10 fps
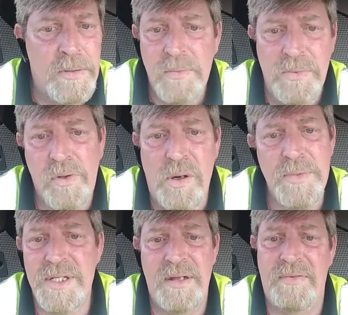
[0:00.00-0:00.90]
Won't
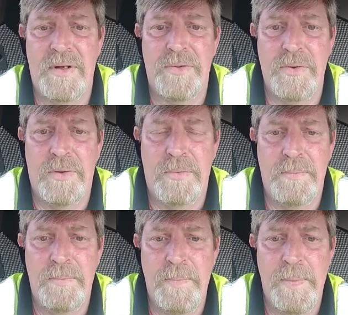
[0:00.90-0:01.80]
compensate for it at all.
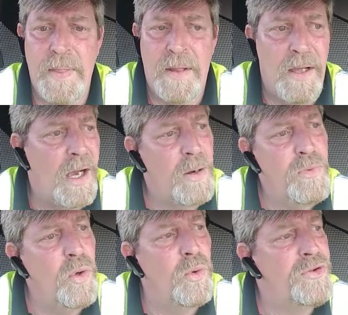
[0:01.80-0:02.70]
And
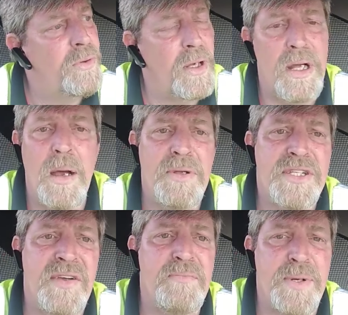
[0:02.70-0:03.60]
we only try, about
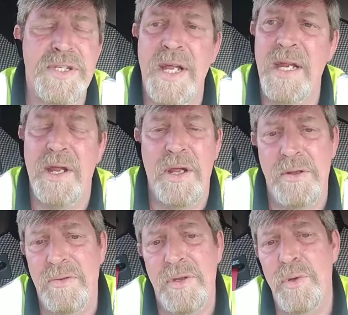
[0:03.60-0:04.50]
7% of
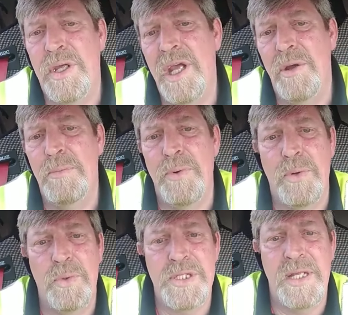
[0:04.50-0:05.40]
the UK
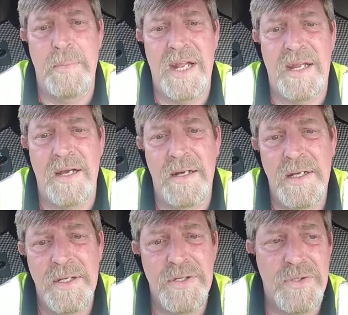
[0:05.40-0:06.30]
output goes to America.
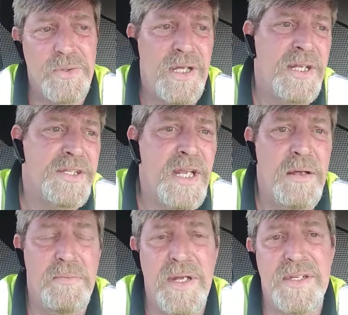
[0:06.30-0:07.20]
So you can see
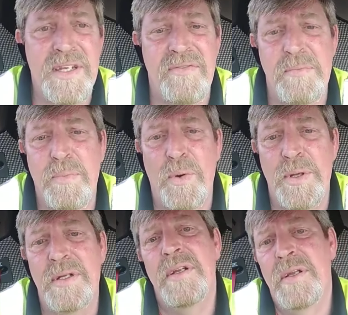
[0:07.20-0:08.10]
it would be
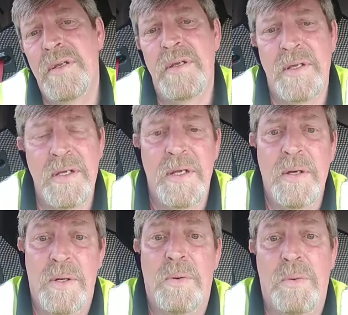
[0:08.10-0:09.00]

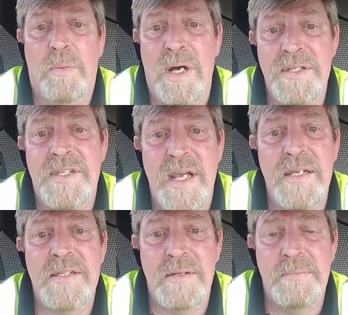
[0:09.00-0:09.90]

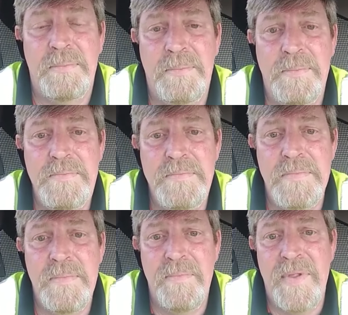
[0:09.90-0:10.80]
7.16
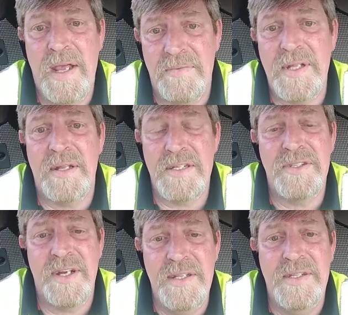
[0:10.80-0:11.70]
after this
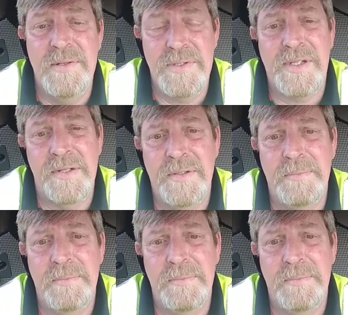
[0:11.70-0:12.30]
trade deal's done.